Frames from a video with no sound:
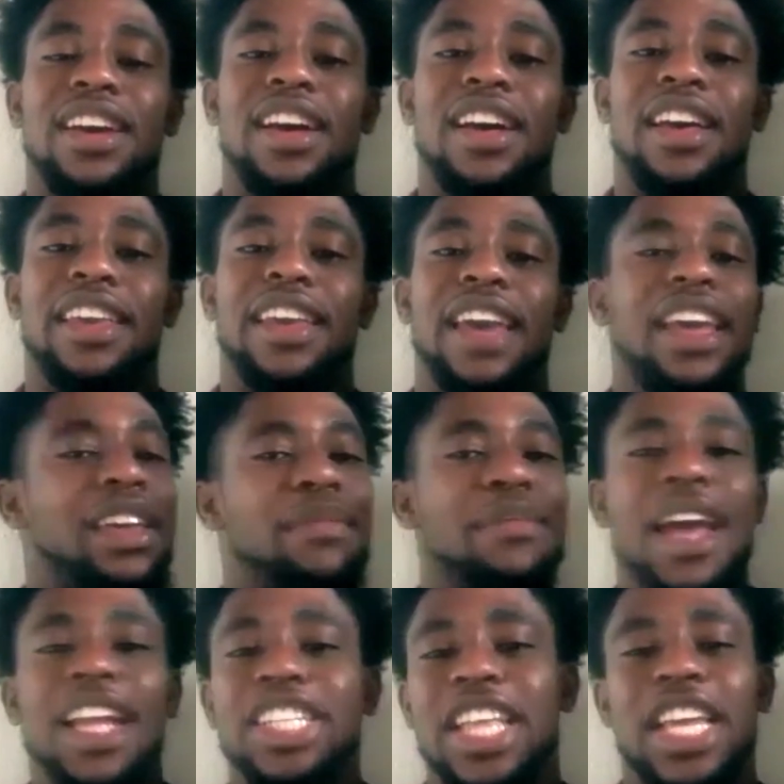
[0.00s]
Like I can
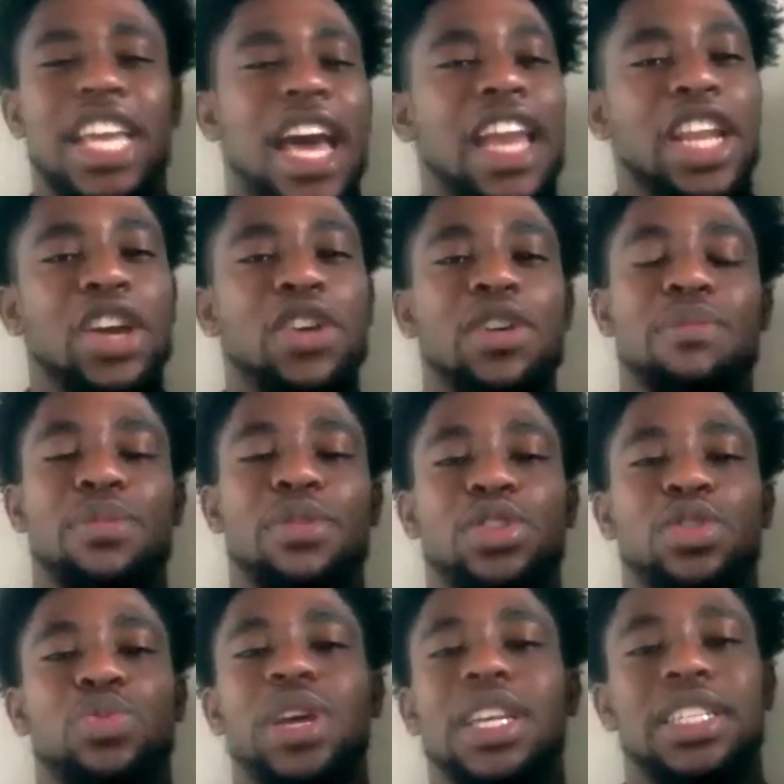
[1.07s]
imagine that kind of going both
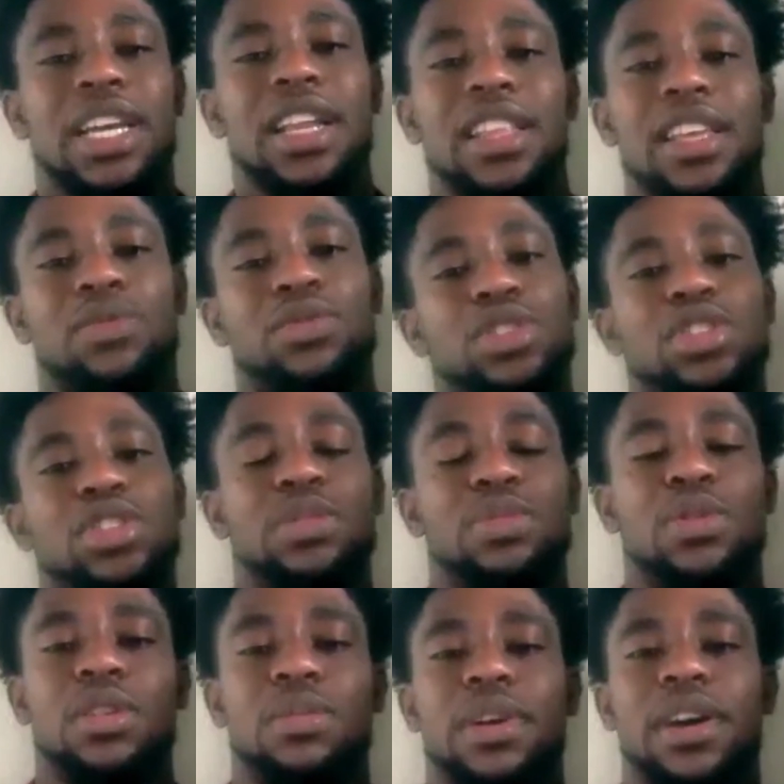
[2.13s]
ways, kind of like what you just
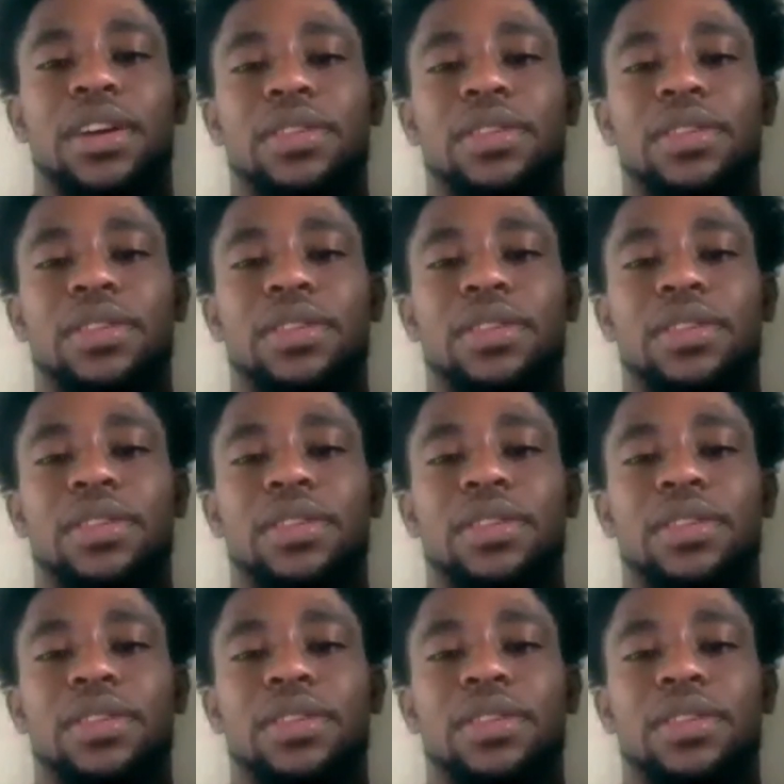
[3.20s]
spoke about.